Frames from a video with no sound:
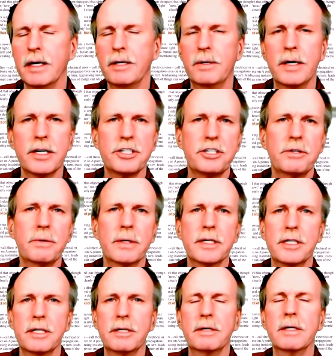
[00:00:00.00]
unless you are
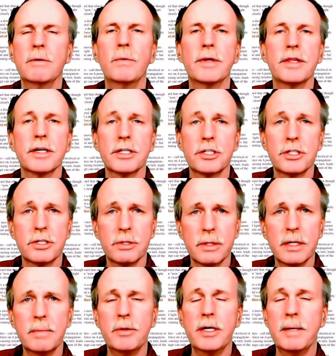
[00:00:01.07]
dealing with
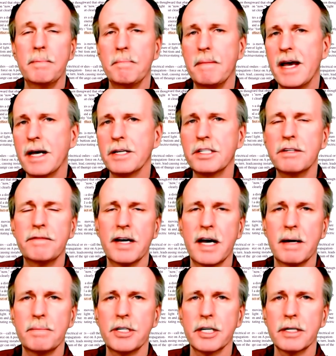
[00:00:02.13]
extremely massive
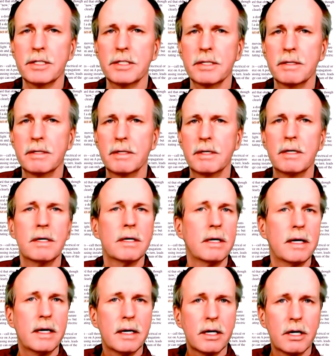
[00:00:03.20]
objects
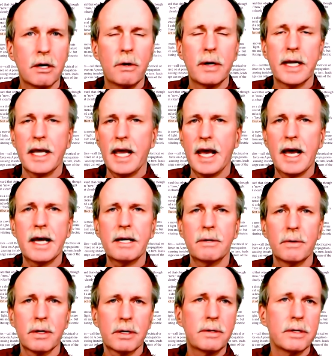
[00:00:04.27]
going at
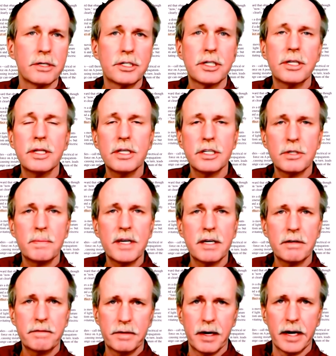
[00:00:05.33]
or close to the
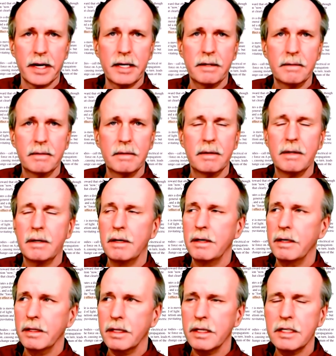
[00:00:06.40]
speed of light,
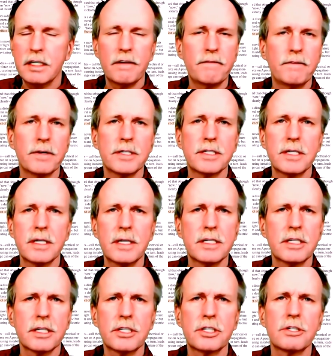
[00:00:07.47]
the difference
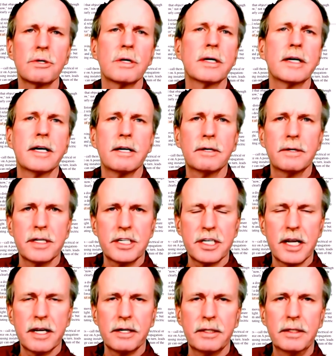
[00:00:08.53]
is extraordinarily
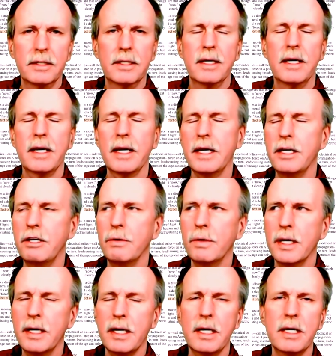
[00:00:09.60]
subtle, and you
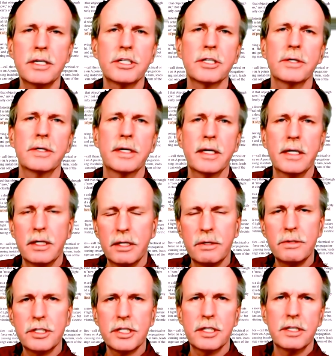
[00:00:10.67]
can easily
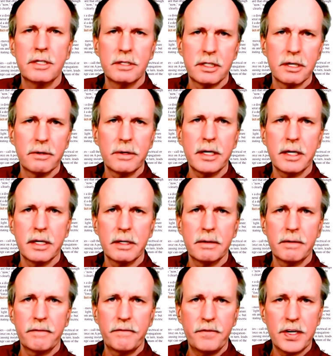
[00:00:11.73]
use the
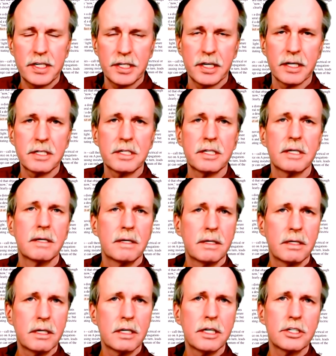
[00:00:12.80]
Newtonian physics
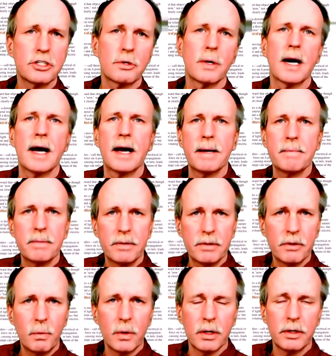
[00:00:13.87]
to describe
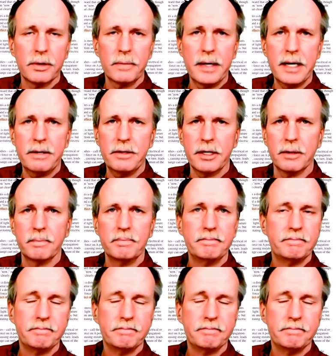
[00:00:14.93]
the world around you.